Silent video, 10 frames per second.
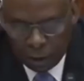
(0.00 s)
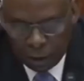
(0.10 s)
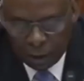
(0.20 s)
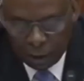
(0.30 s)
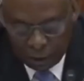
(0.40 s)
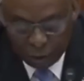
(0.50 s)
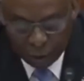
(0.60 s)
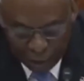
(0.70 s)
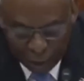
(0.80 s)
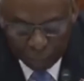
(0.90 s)
said this
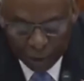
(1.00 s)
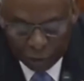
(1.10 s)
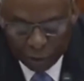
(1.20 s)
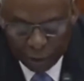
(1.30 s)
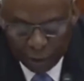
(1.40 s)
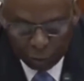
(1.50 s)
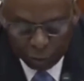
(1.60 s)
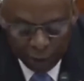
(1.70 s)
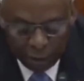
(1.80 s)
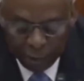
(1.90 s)
multiple times, that the
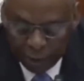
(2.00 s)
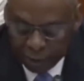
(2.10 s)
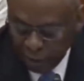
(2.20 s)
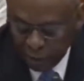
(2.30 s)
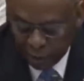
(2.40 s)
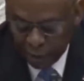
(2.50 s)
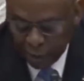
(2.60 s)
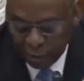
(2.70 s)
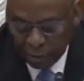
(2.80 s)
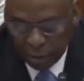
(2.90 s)
goal isn't to beat
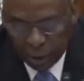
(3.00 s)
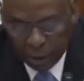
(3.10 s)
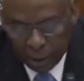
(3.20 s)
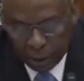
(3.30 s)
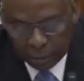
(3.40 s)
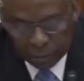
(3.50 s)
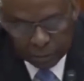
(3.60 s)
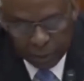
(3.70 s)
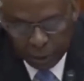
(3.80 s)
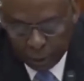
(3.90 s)
Russia. It never
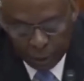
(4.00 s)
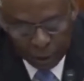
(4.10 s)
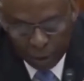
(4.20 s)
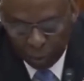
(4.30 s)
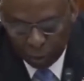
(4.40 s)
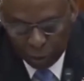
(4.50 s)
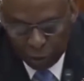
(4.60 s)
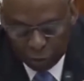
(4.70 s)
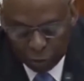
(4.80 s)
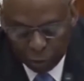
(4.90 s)
was. That Ukraine
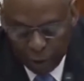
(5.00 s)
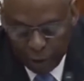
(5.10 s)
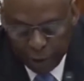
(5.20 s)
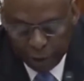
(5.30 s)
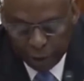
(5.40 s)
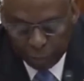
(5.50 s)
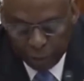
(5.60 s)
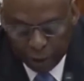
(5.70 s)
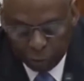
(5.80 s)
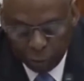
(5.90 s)
can't beat Russia.
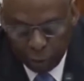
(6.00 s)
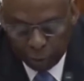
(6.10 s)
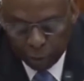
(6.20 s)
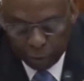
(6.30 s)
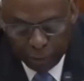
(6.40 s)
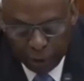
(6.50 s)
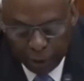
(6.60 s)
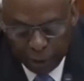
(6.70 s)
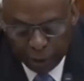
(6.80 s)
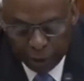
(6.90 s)
The goal is to
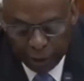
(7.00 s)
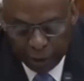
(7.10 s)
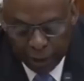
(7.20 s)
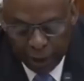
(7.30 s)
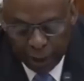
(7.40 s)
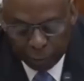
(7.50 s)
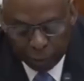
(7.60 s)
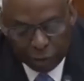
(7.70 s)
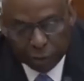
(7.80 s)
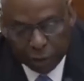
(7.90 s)
degrade
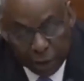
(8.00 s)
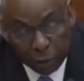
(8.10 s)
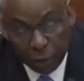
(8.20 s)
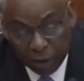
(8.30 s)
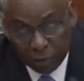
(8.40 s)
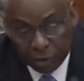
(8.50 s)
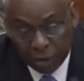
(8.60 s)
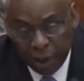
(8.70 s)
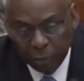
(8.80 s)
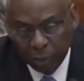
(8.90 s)
Russia, bog them
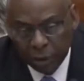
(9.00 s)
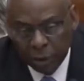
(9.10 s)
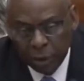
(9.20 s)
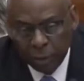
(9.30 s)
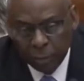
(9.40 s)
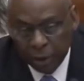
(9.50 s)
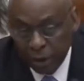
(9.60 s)
down for as long as